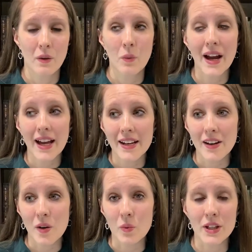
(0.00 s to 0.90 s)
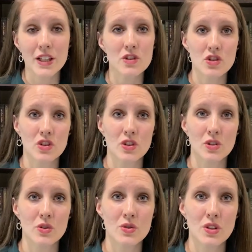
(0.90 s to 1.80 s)
when we
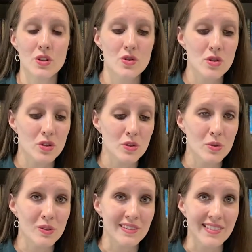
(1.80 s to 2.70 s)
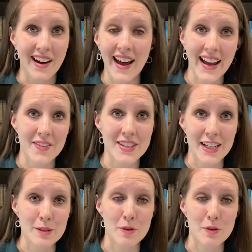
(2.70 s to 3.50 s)
choose to not have sex